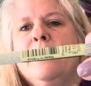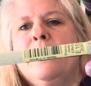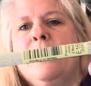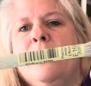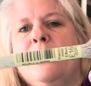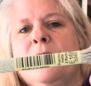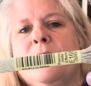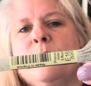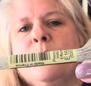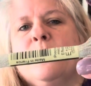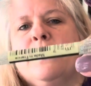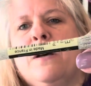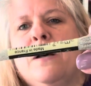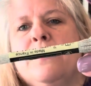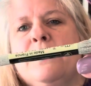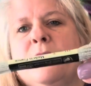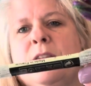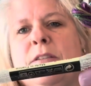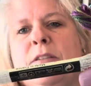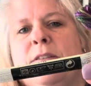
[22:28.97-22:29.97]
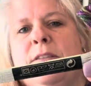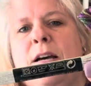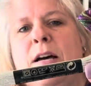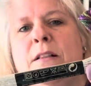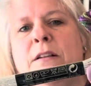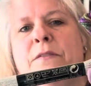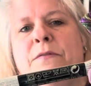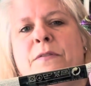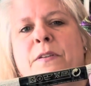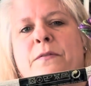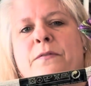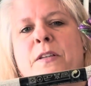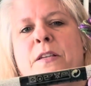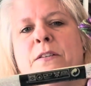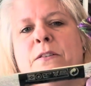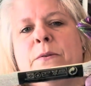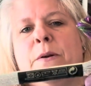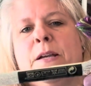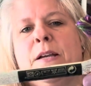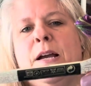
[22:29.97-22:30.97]
And this was all just $1.50.
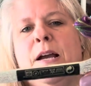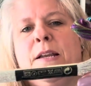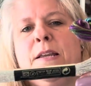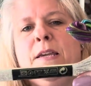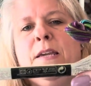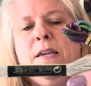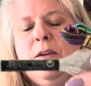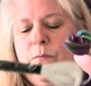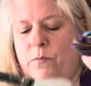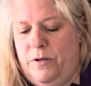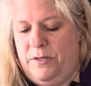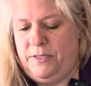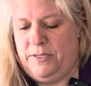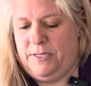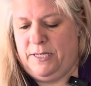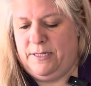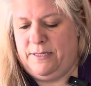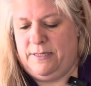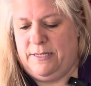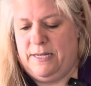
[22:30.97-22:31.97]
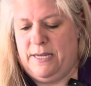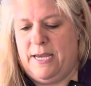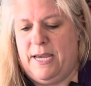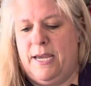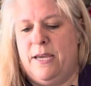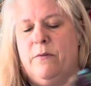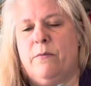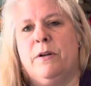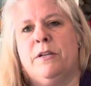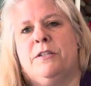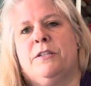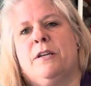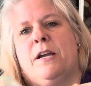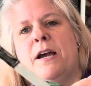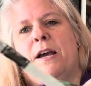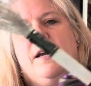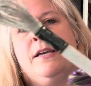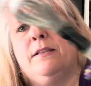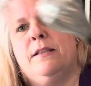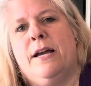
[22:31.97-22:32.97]
So I got E168, which
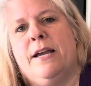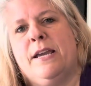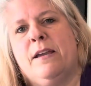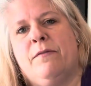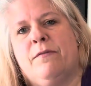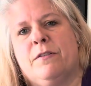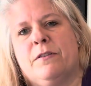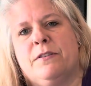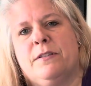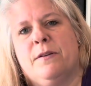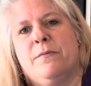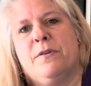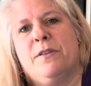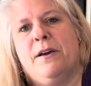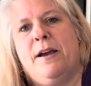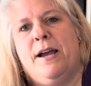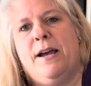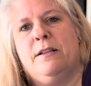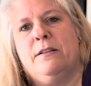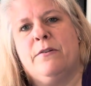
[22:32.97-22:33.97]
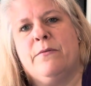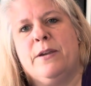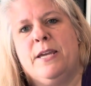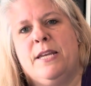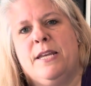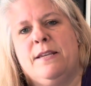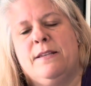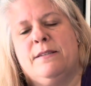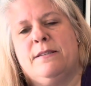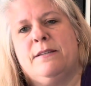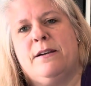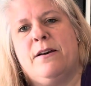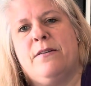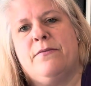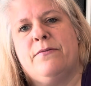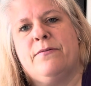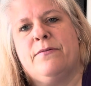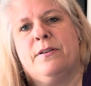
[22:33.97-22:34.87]
I like for some of the Halloween-y stuff.